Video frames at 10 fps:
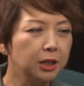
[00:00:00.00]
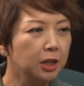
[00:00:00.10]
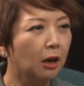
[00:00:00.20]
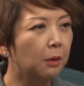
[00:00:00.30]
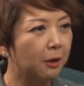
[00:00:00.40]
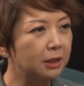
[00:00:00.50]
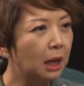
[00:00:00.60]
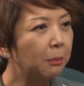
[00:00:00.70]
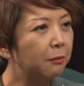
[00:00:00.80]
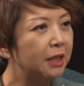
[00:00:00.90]
talk about
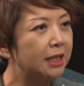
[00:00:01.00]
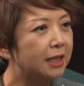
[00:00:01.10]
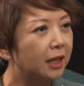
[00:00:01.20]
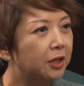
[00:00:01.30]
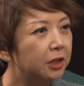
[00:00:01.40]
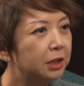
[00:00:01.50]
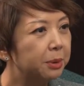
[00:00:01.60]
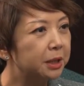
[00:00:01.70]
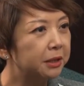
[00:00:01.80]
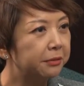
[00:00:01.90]
some of these sectors
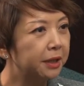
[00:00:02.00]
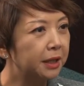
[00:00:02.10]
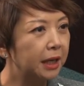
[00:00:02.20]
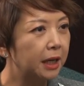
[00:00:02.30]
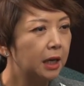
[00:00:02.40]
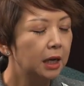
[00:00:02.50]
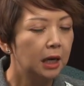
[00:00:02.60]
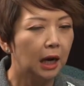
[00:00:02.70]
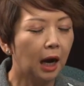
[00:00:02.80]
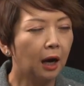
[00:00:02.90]
specifically.
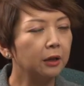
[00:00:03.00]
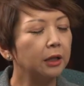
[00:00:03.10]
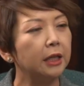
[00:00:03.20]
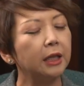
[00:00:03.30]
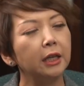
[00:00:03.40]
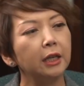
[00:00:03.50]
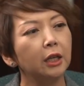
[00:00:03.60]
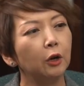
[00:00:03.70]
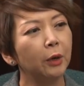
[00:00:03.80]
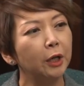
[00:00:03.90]
On the
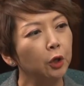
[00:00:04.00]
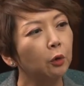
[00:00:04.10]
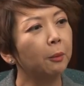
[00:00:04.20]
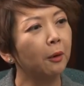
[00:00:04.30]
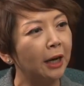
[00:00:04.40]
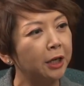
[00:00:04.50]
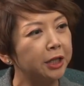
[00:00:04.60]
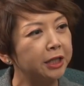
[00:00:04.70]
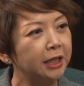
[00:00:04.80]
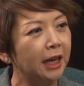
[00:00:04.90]
renewable energy,